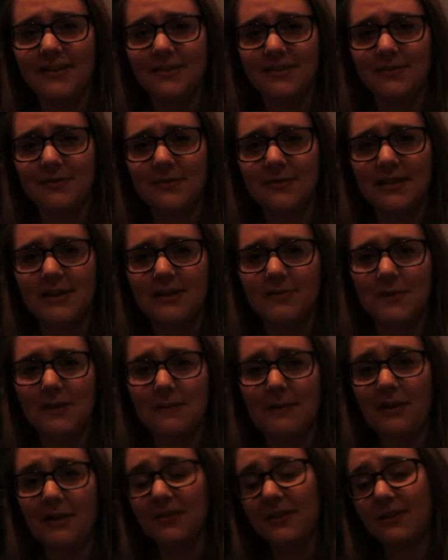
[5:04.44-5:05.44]
to teach me
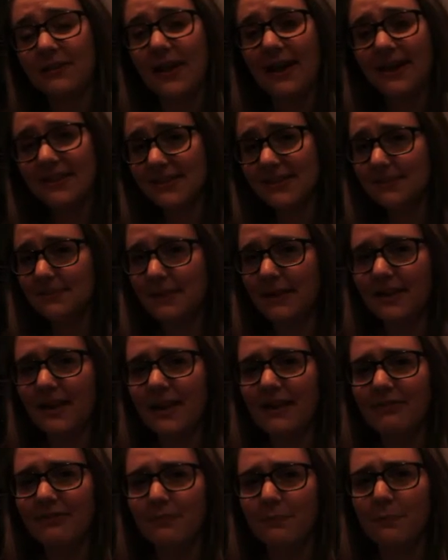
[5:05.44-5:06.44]
about the lies in my
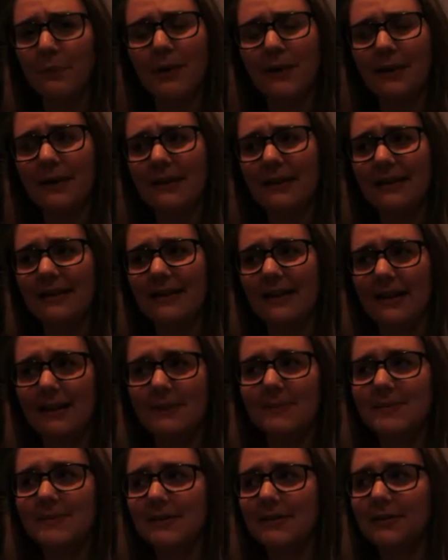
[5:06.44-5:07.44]
life, but it
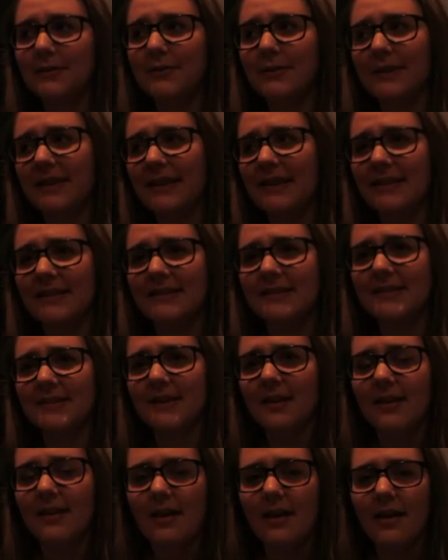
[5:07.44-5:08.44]
absolutely is.
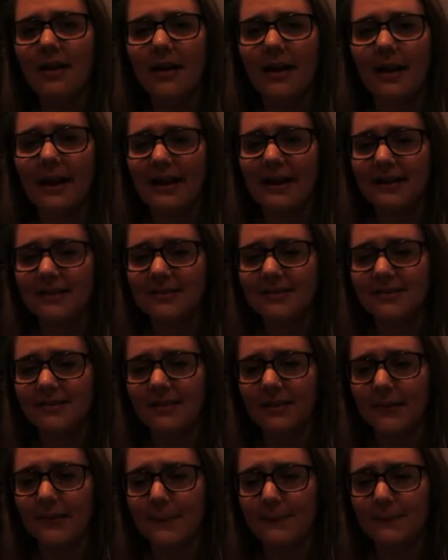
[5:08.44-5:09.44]
And
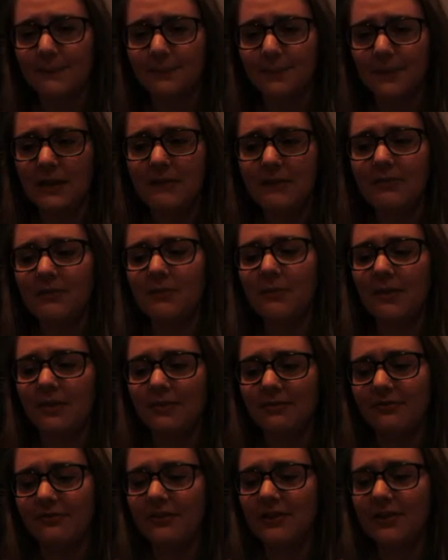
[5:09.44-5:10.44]
even with
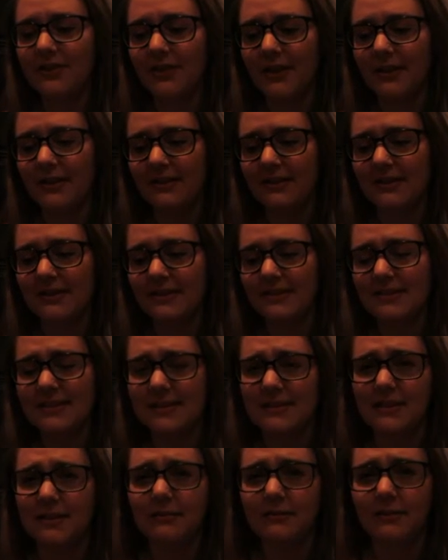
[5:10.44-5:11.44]
the fear that is
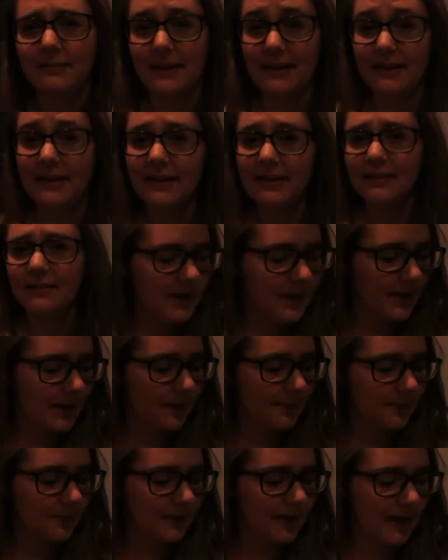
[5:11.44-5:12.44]
still remaining,
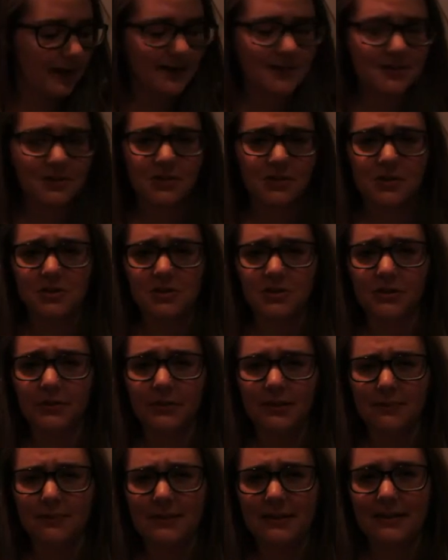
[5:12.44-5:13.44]
God is just
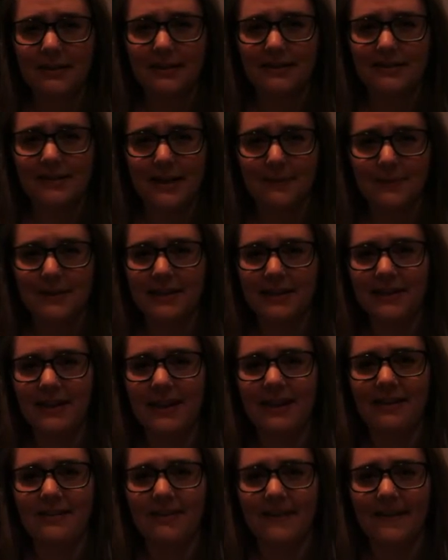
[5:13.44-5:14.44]
showing me, like, time and
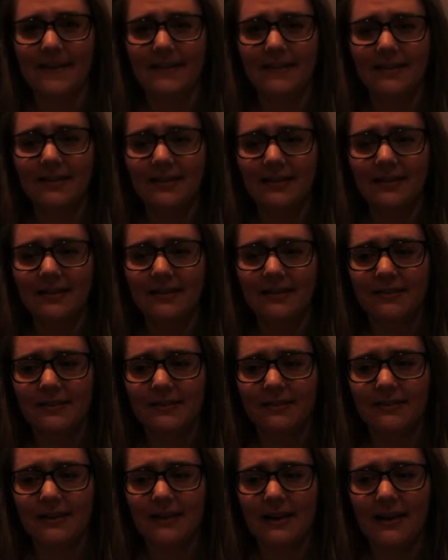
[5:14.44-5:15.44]
again, like,
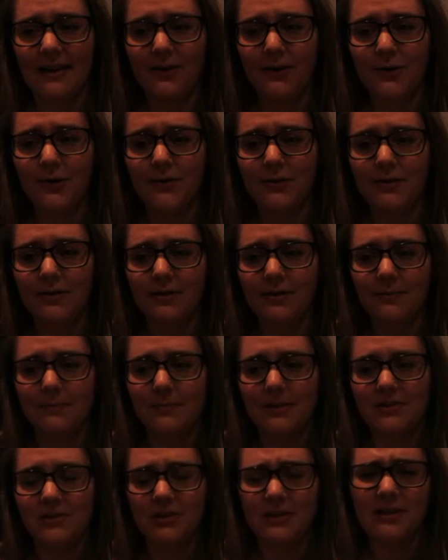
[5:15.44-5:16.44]
how
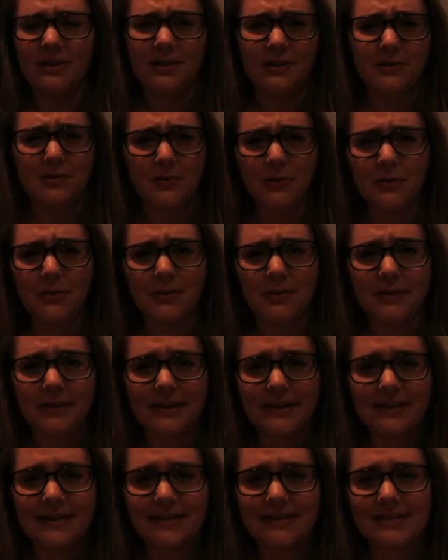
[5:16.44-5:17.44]
much in control
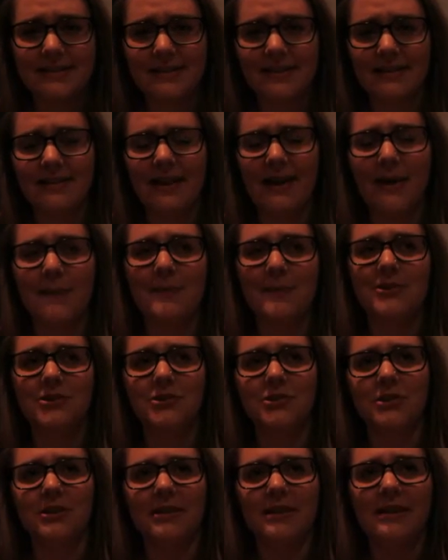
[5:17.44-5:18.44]
He is and how
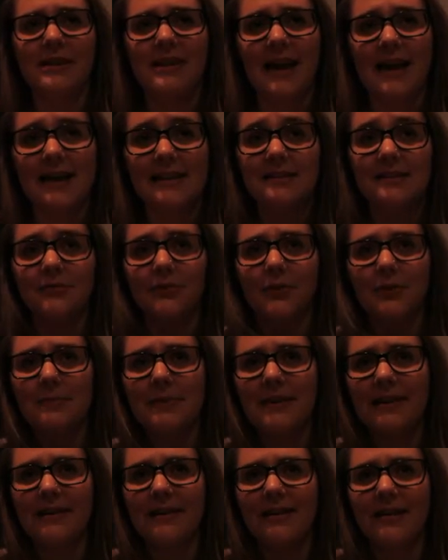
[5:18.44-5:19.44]
much He has for
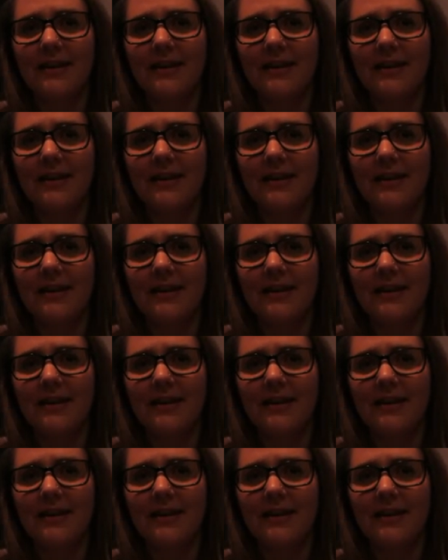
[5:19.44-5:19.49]
me.